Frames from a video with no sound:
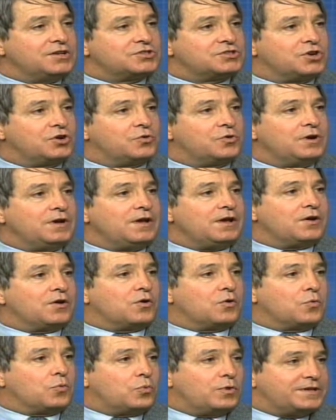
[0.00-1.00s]
So
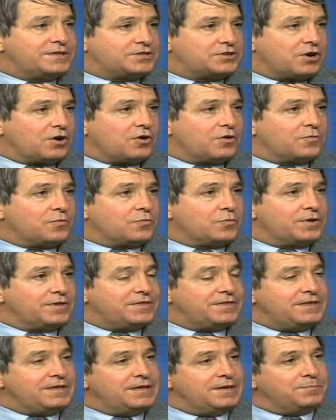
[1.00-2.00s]
we start
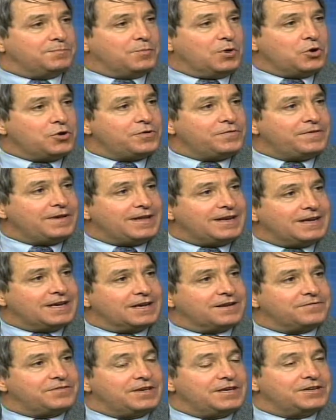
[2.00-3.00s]
with the
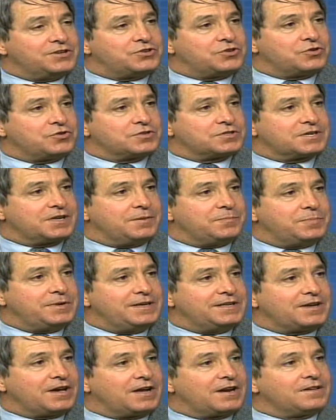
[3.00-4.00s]
motivating of the insurance
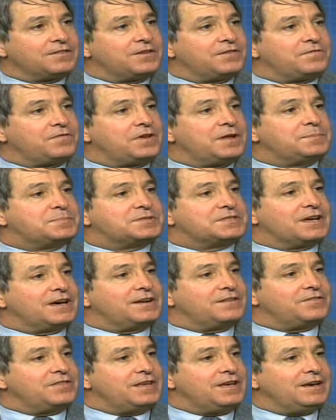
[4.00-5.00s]
company, kind of the flip
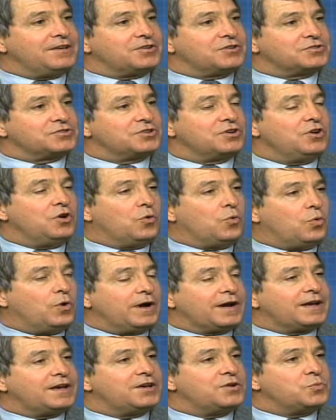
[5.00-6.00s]
side of the others.
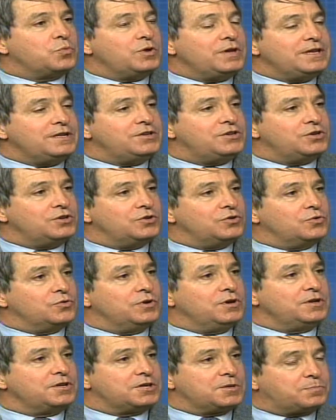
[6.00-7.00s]
What can we do
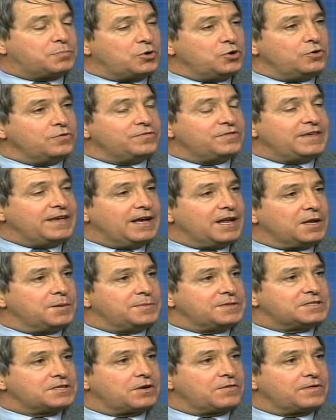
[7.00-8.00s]
to prove the
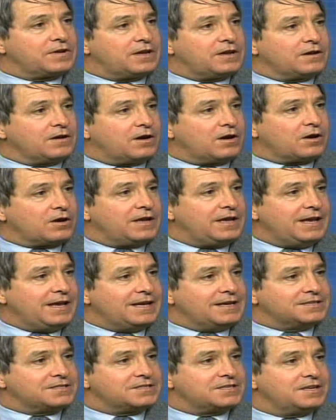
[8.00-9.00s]
elements of our
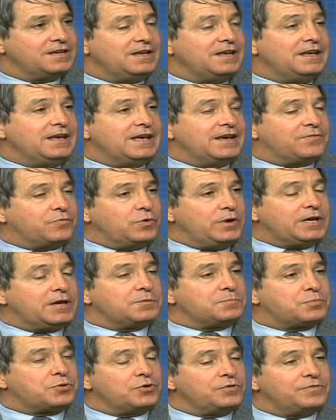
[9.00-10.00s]
case? If we
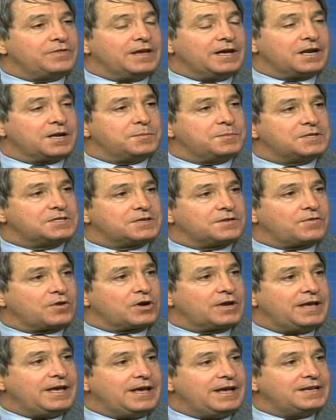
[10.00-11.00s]
can prove the elements of
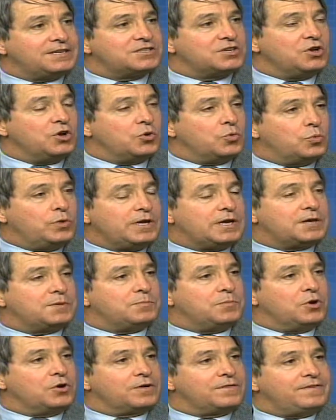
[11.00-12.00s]
our case, we can
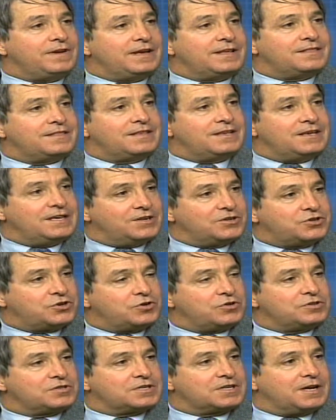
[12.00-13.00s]
motivate the
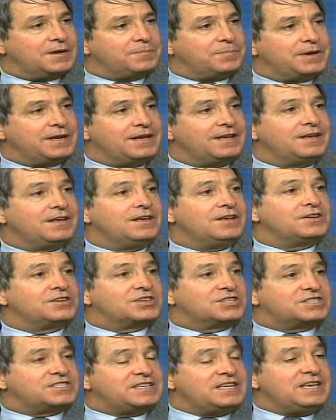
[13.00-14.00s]
insurance company
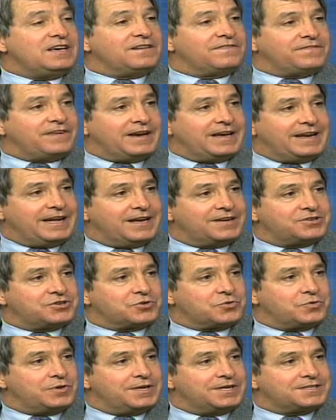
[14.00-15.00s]
to see a
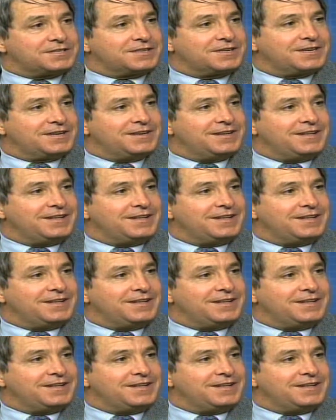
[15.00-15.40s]
financial risk.